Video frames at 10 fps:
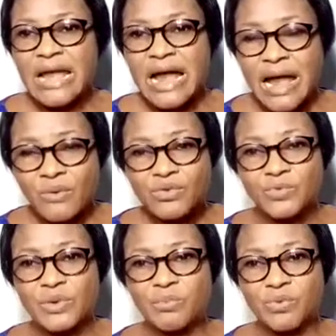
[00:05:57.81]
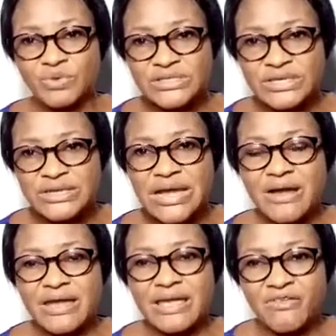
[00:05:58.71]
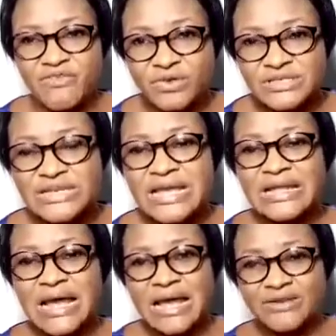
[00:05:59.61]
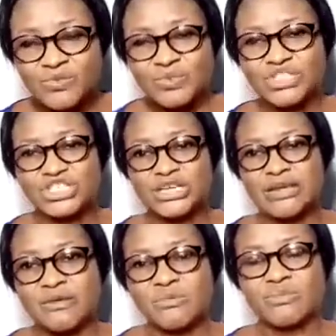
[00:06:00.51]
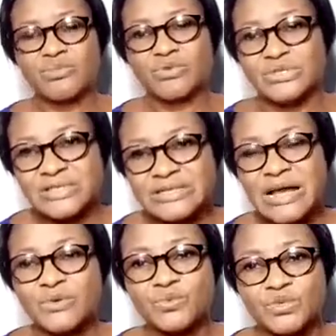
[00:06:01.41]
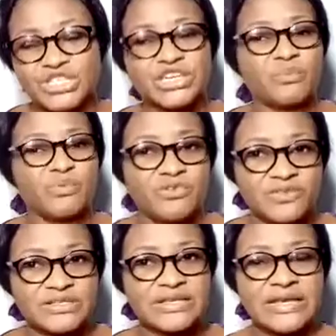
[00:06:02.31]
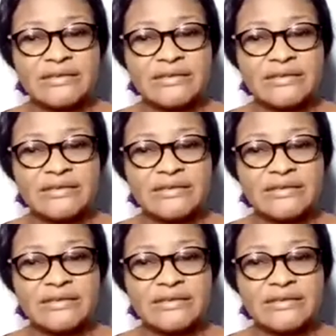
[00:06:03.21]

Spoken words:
How do we put in our efforts? How do we share proceeds? How we share profits?